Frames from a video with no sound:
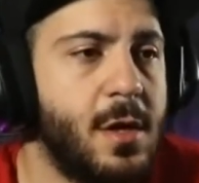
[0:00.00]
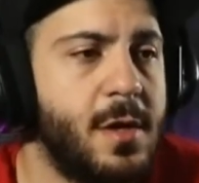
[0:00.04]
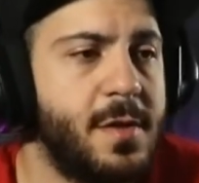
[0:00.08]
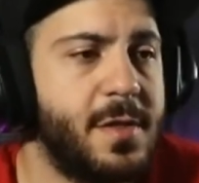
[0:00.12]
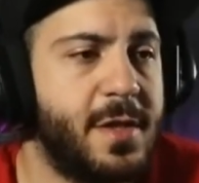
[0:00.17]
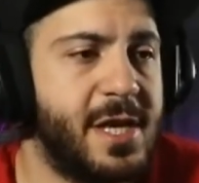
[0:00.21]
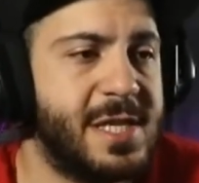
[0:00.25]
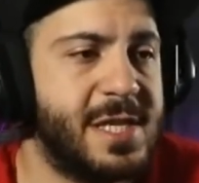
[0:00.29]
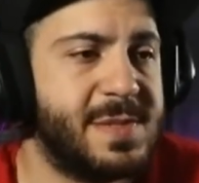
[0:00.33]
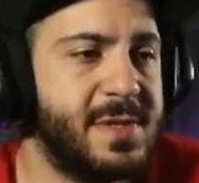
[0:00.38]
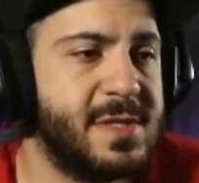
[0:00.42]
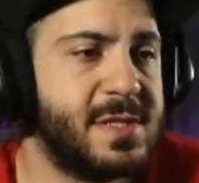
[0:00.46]

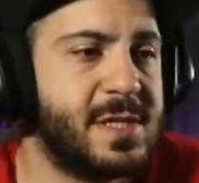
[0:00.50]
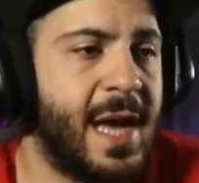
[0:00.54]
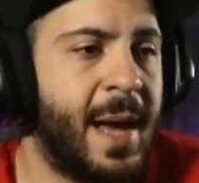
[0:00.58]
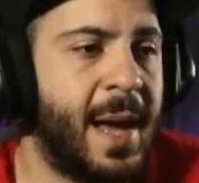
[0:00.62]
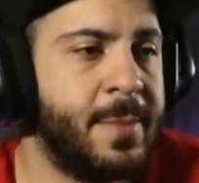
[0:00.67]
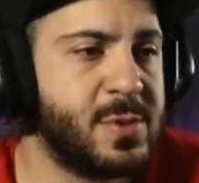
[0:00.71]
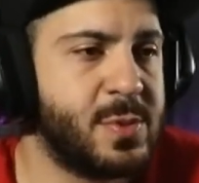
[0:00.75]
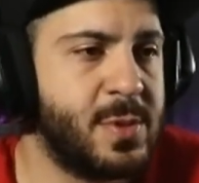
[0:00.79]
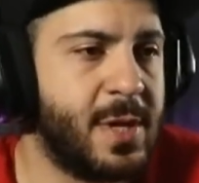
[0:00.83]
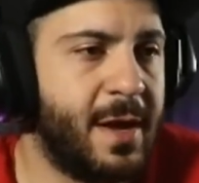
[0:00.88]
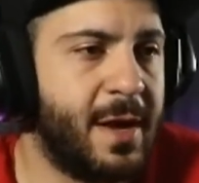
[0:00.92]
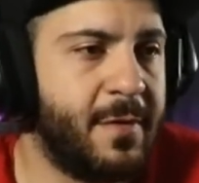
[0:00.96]
There's been
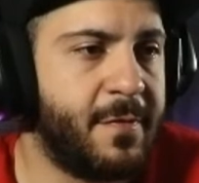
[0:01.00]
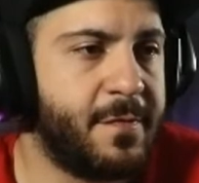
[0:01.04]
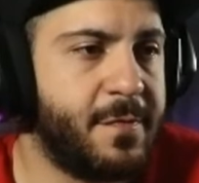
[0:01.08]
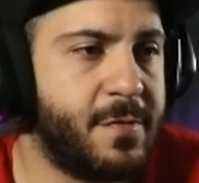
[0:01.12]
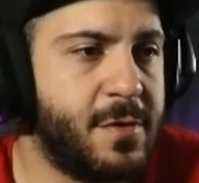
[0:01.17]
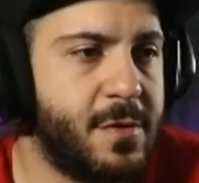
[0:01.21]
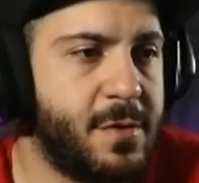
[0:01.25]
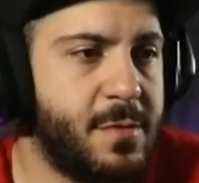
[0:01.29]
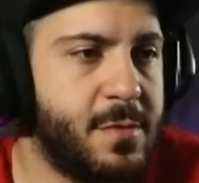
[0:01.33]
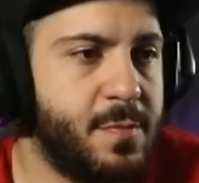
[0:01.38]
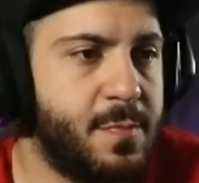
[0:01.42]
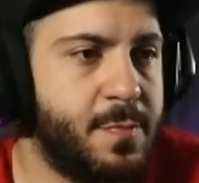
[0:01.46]
times when I've,
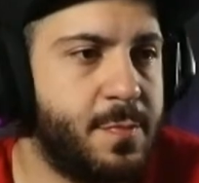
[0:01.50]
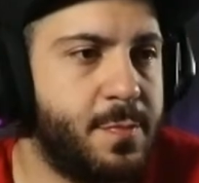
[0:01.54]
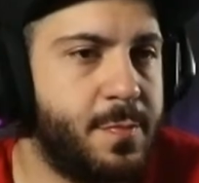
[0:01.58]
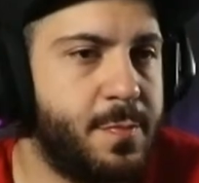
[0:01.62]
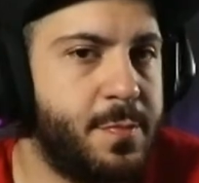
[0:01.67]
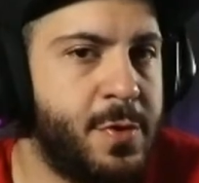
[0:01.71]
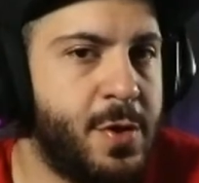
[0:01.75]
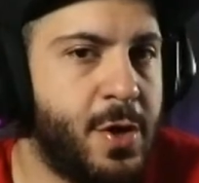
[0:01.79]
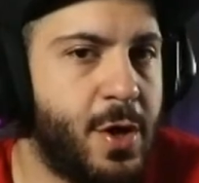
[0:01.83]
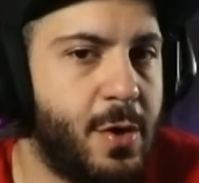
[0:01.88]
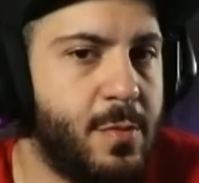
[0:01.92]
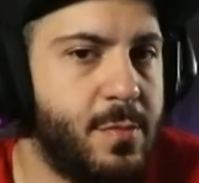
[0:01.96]

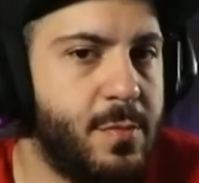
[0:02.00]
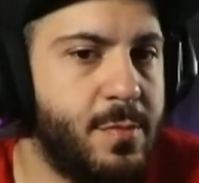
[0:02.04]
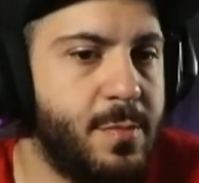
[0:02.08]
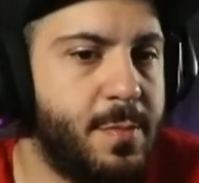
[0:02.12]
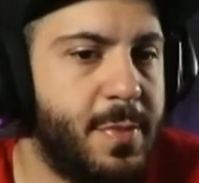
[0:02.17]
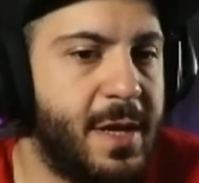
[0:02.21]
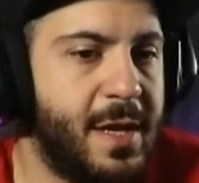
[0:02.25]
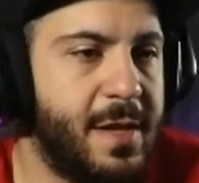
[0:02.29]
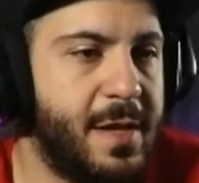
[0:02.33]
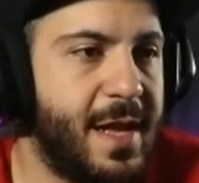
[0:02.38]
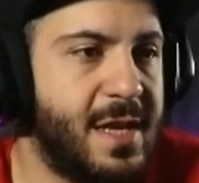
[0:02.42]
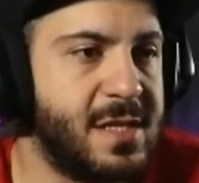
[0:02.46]

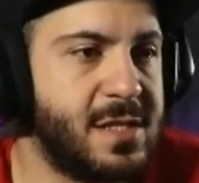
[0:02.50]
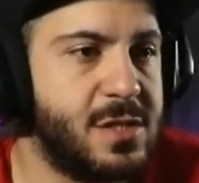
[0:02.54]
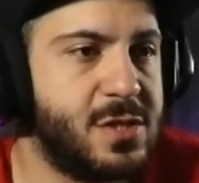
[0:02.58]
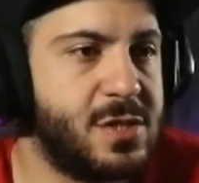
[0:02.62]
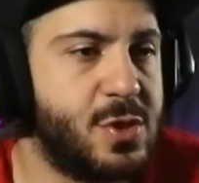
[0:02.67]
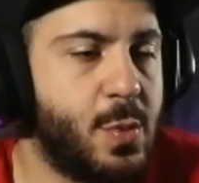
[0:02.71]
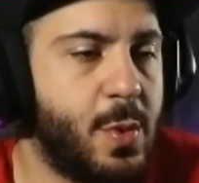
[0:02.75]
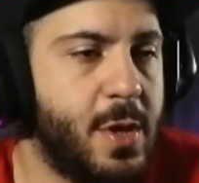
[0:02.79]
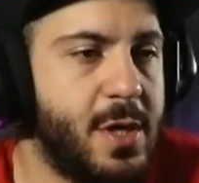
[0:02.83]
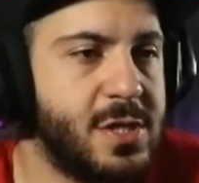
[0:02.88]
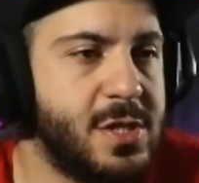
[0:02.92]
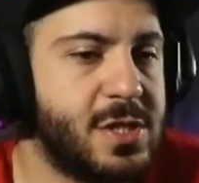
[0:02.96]
been in that
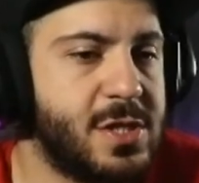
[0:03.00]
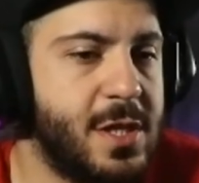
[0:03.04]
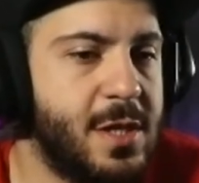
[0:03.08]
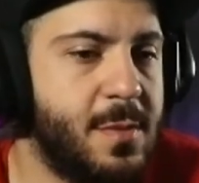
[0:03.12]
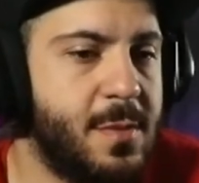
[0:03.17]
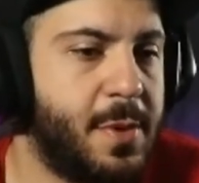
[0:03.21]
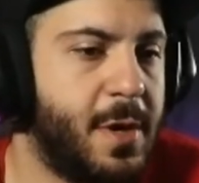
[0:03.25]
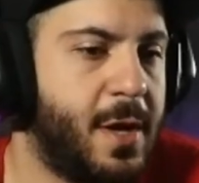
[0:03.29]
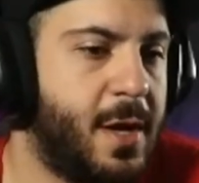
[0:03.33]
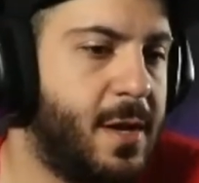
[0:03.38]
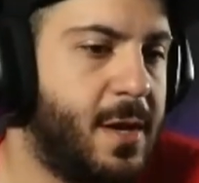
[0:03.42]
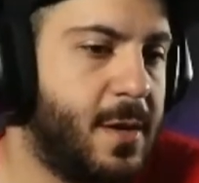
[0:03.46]
situation,
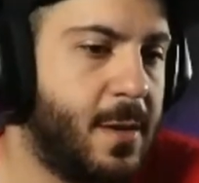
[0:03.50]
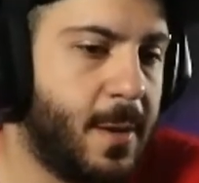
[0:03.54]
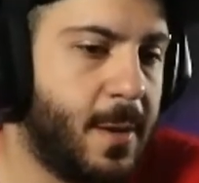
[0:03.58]
but